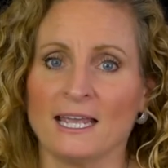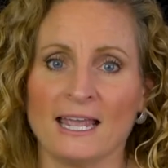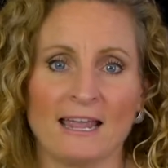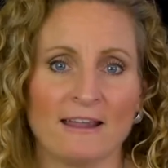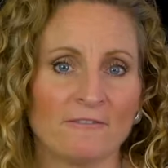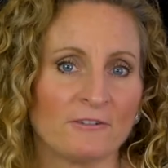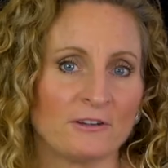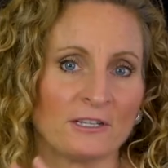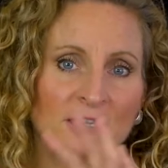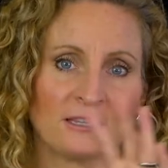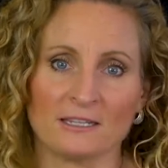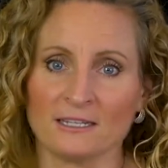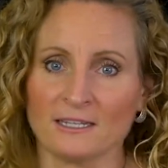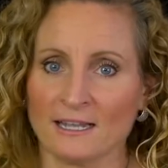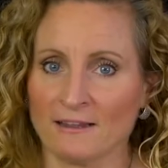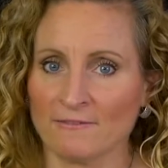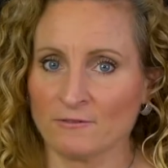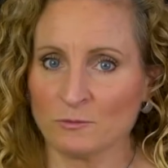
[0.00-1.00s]

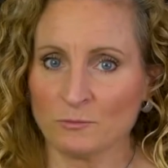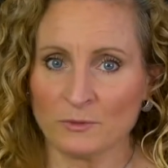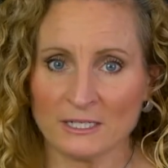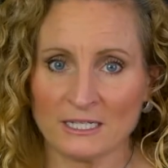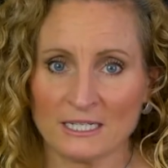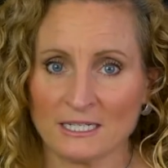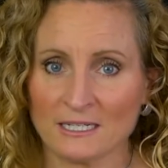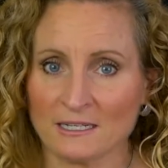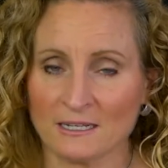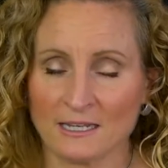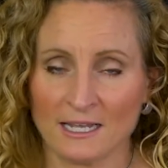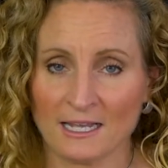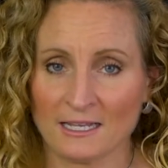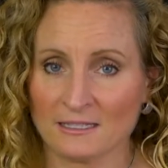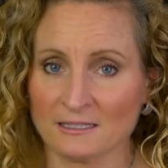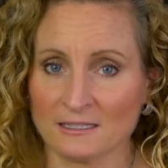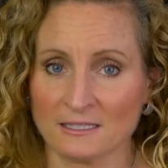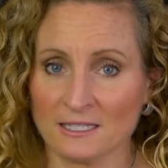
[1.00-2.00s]
everything everybody
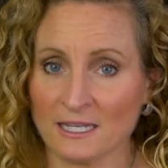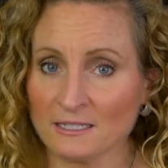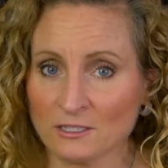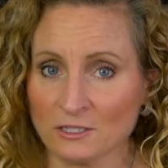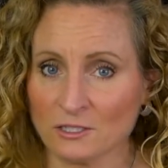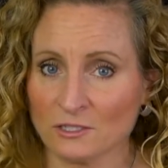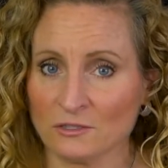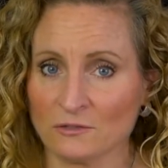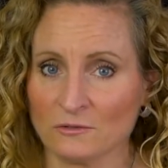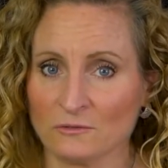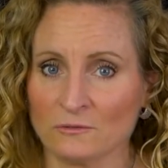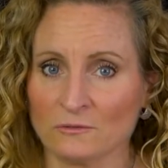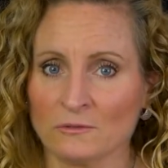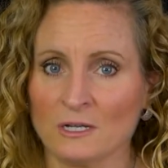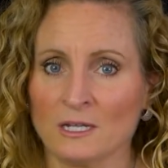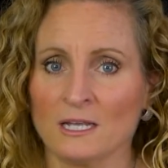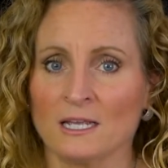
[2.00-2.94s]
has said to you.